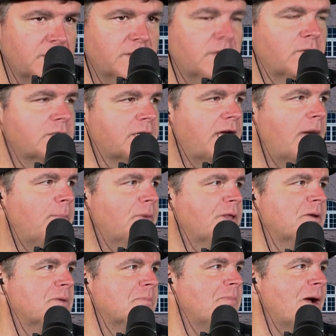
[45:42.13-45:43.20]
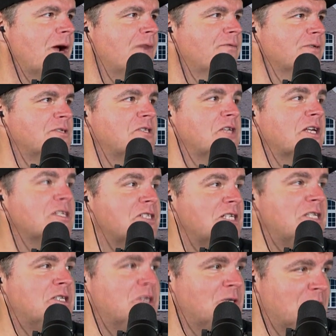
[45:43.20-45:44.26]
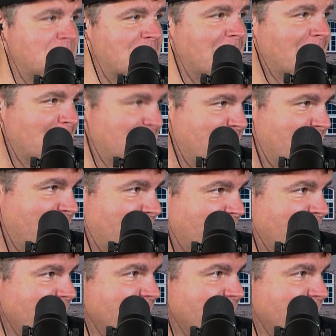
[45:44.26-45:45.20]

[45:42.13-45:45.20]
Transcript: There was a couple that had been married for 62 years there.